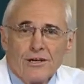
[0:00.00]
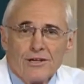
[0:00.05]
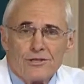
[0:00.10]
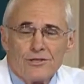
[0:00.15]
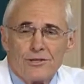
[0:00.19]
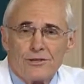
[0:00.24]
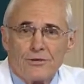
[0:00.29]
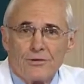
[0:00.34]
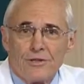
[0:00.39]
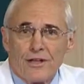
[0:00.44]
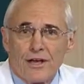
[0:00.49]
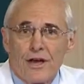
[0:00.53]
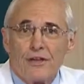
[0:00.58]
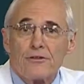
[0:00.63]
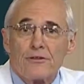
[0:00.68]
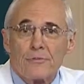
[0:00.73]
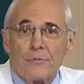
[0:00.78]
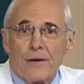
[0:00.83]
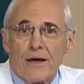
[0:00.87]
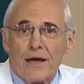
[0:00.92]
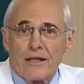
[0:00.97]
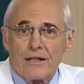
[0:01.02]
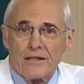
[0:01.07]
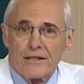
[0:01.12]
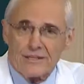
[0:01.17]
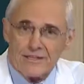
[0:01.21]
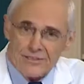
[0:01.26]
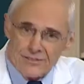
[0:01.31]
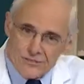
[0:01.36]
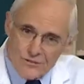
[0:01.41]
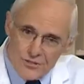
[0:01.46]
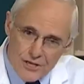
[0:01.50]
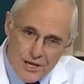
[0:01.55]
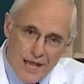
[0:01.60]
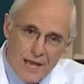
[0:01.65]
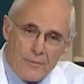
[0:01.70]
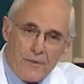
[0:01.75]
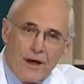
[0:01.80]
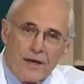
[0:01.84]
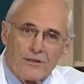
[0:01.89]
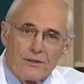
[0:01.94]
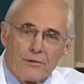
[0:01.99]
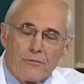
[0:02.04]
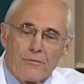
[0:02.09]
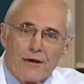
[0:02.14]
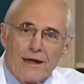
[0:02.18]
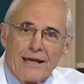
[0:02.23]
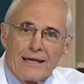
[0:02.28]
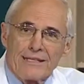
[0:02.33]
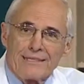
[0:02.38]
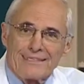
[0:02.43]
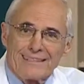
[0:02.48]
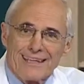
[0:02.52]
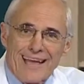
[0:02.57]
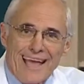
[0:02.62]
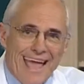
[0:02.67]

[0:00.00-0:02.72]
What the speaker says: to the other pedal and jam on the brakes,